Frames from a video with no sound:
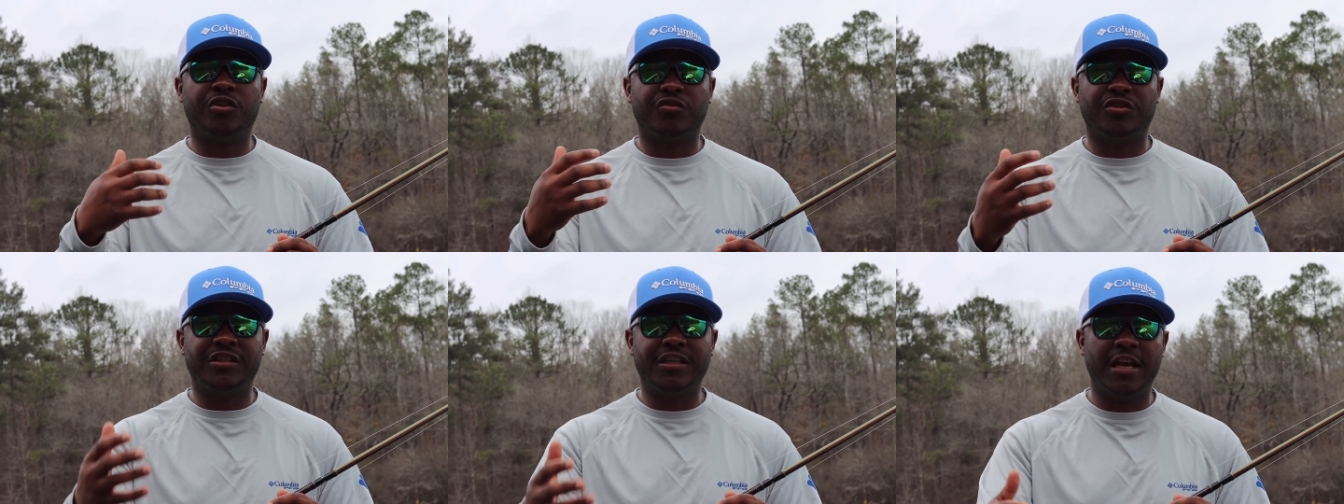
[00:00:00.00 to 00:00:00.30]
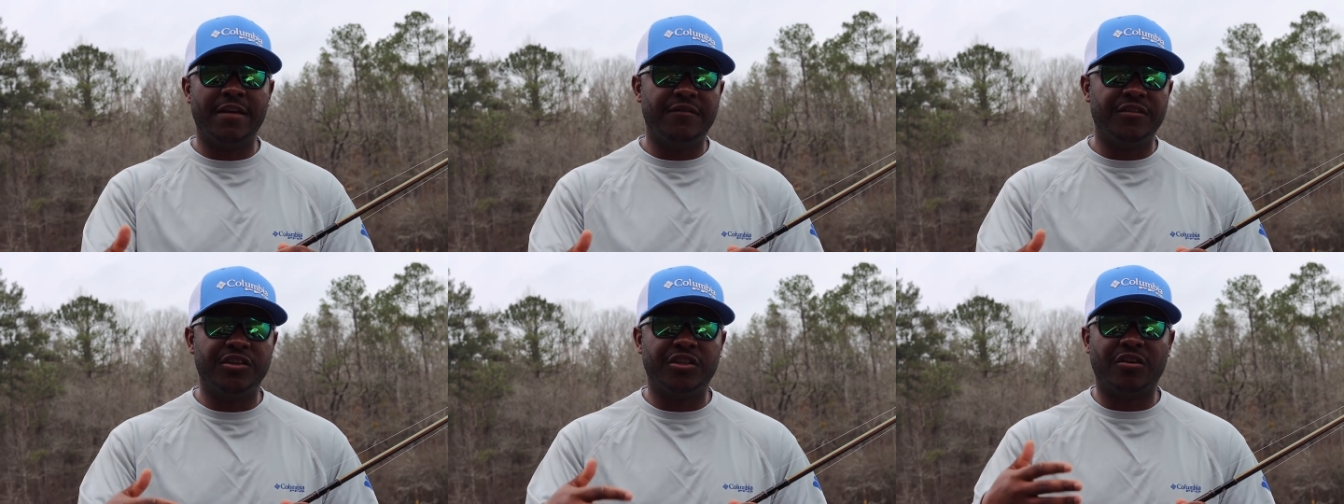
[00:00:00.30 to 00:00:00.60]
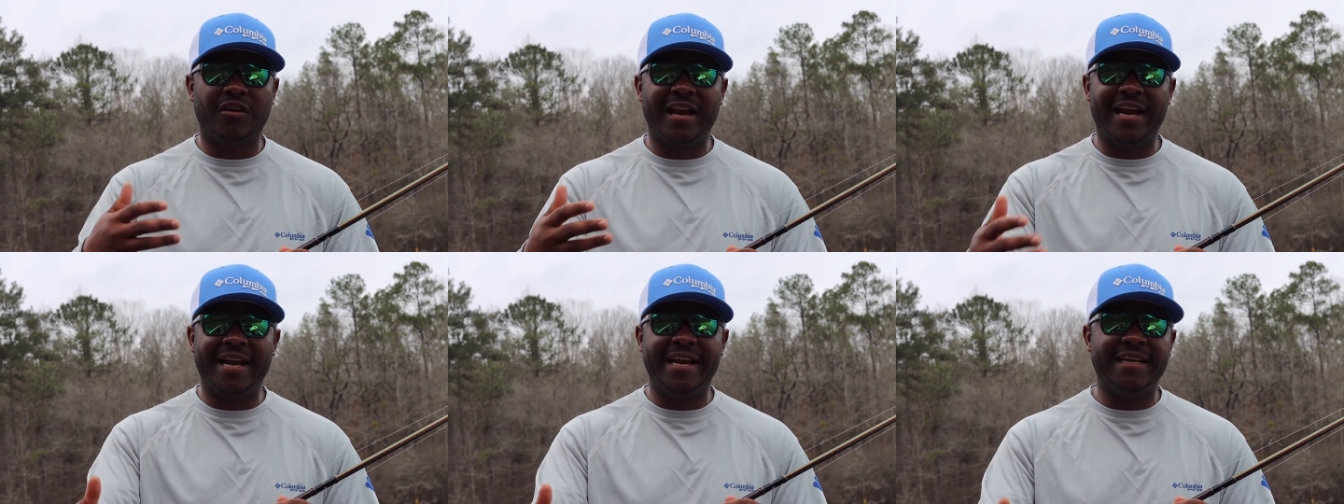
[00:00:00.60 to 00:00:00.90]
your 7s,
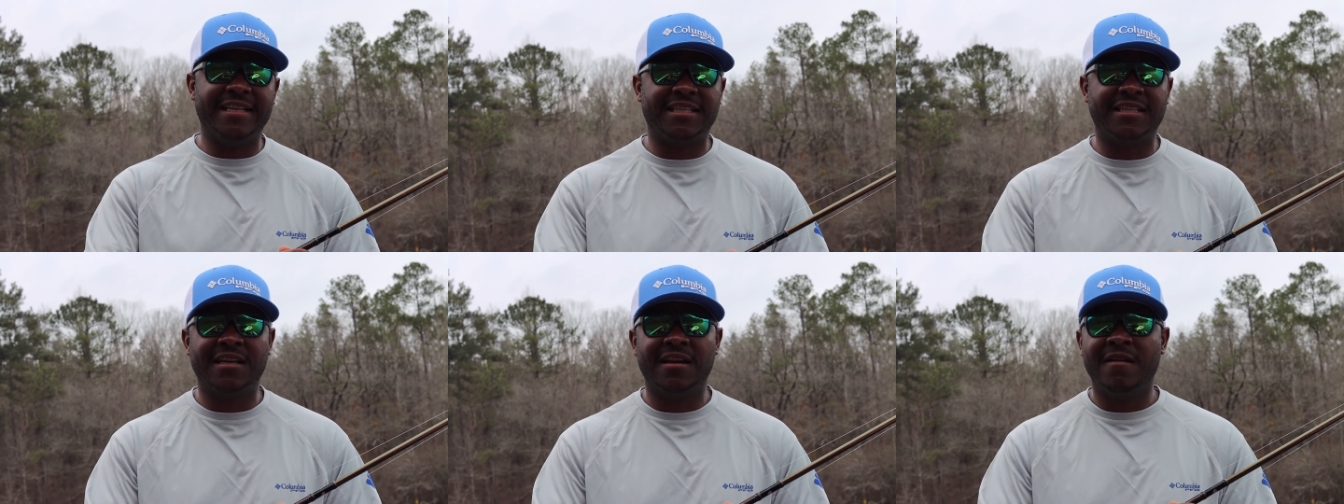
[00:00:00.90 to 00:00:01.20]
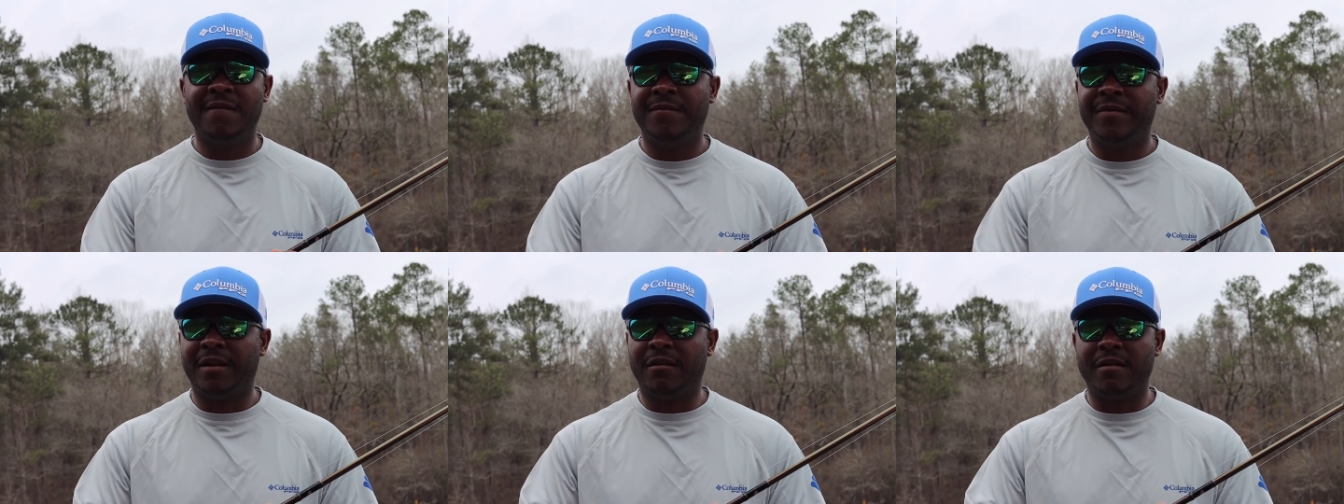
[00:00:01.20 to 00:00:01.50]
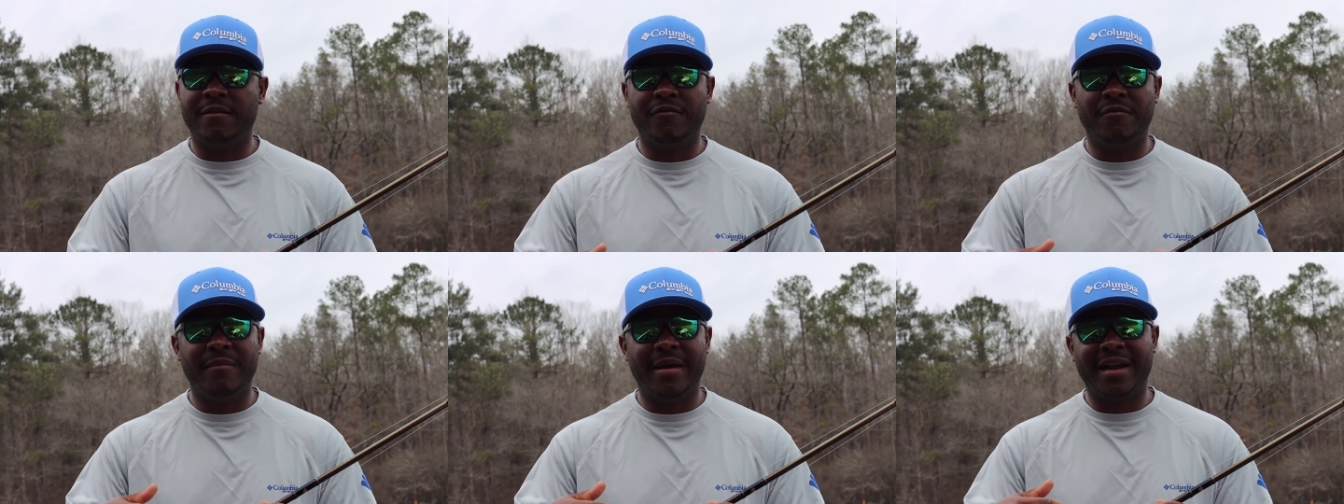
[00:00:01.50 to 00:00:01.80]
your 8s, they're
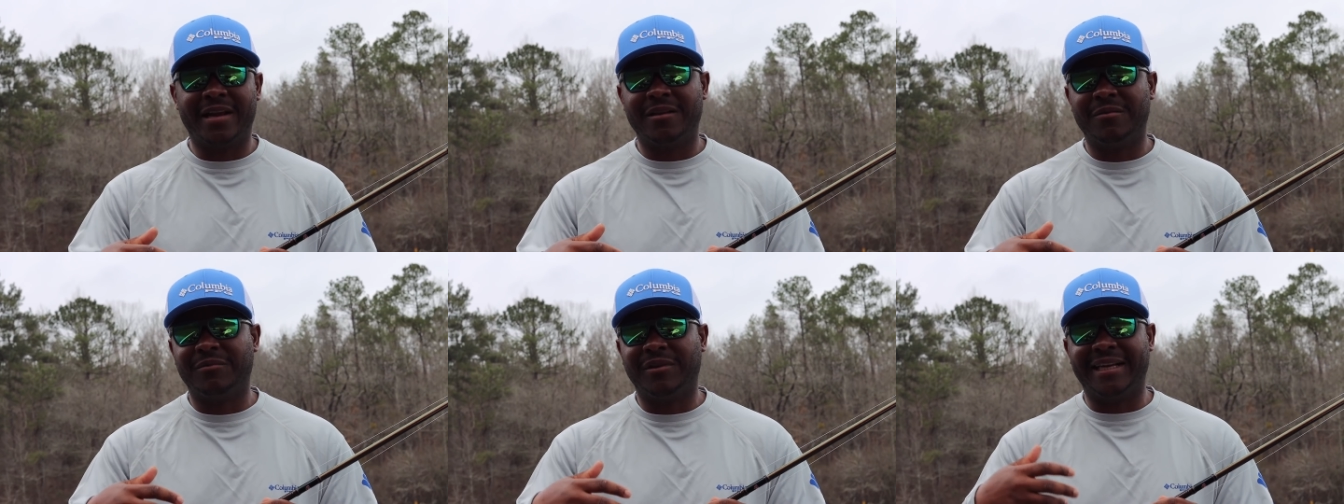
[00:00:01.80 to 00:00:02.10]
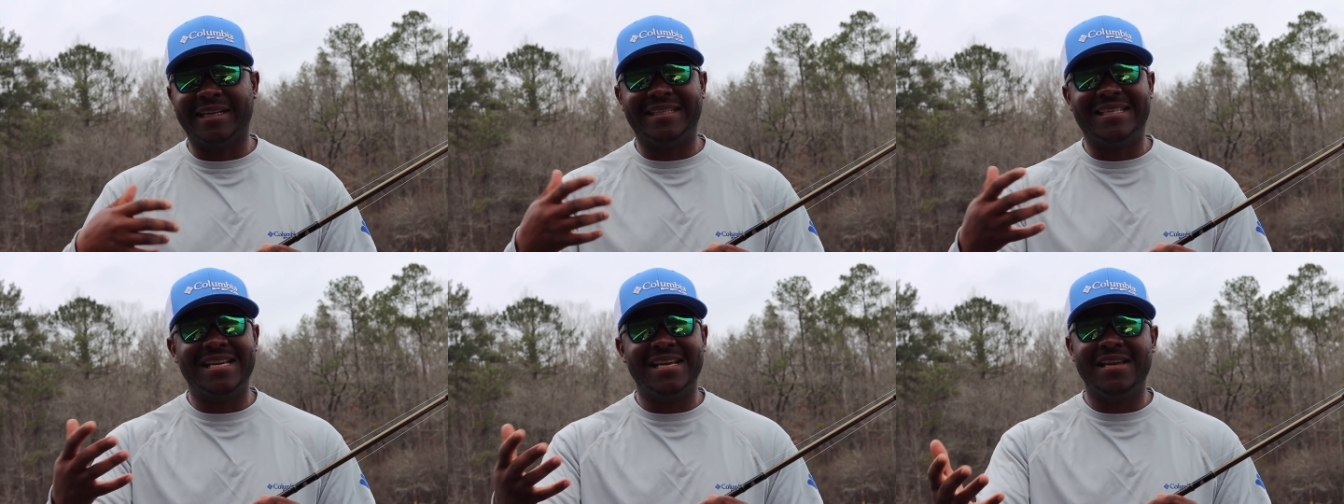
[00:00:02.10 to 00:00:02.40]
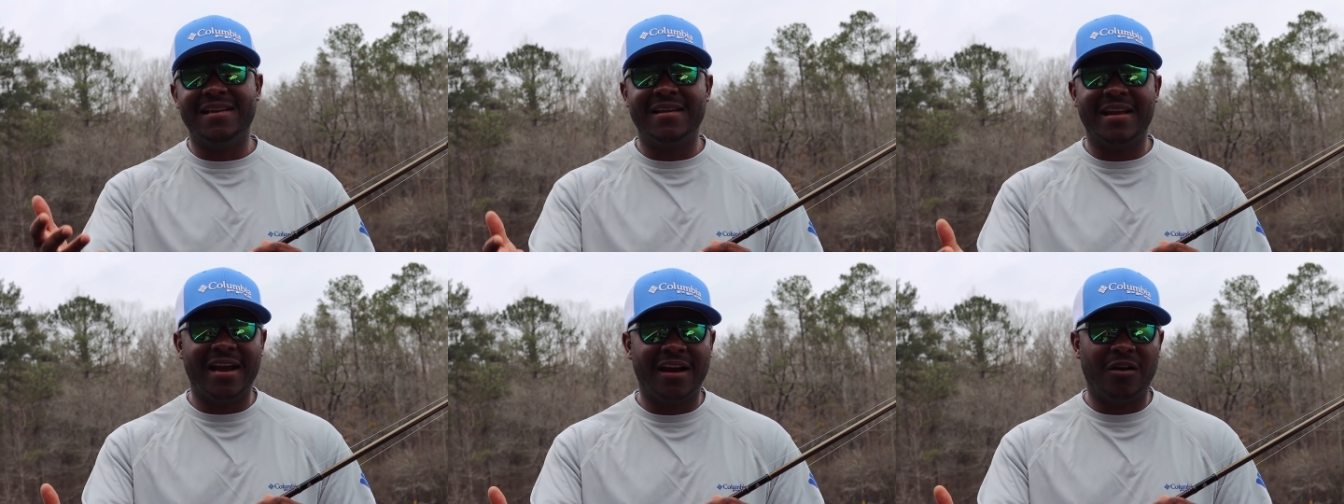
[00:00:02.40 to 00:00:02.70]
even making them like
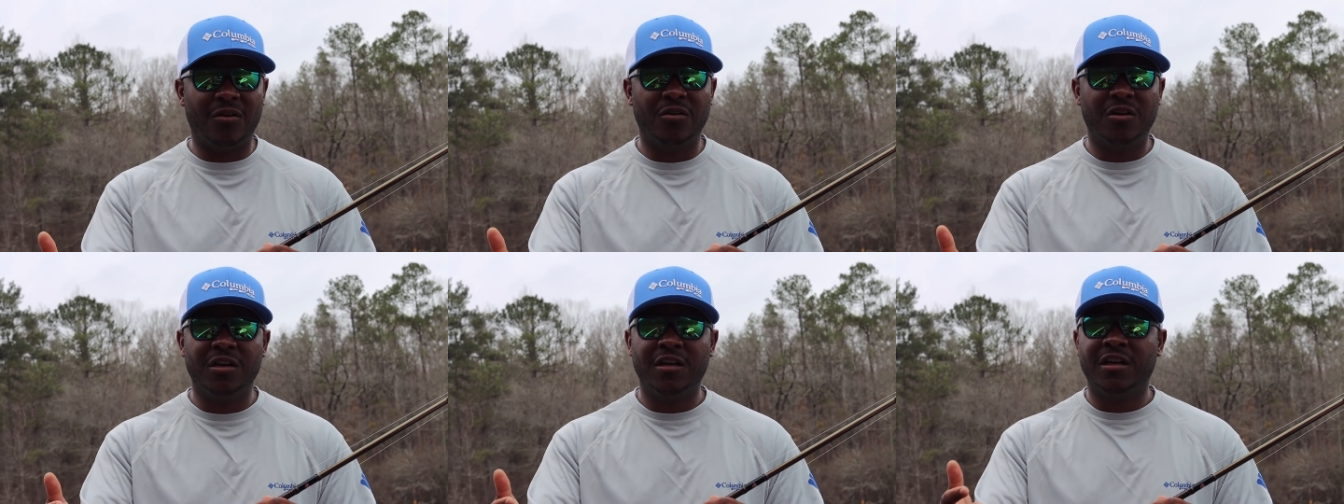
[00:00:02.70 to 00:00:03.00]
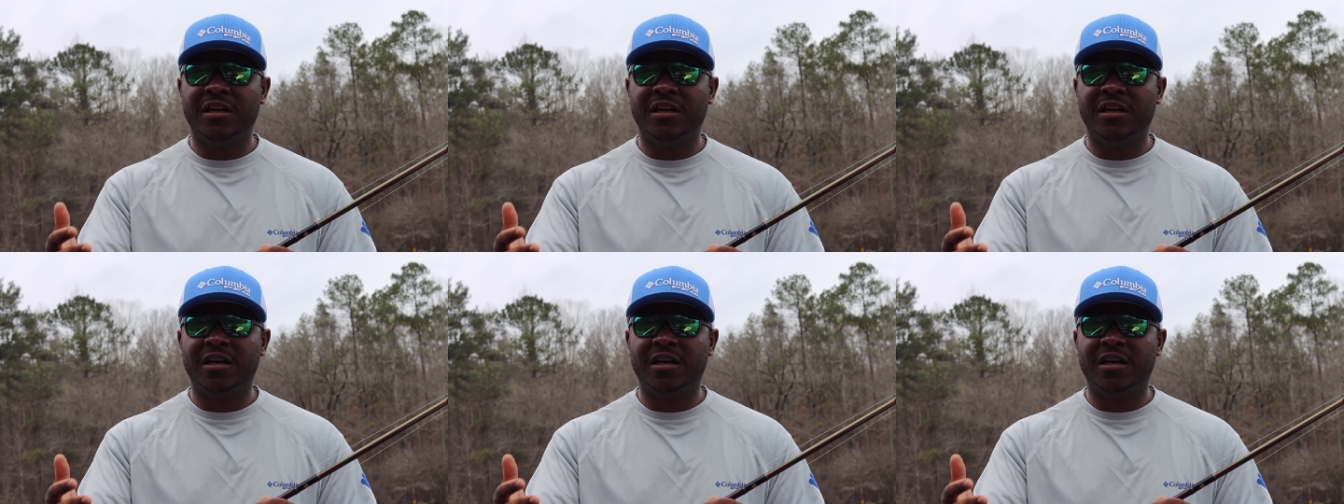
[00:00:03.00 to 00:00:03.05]
10 now.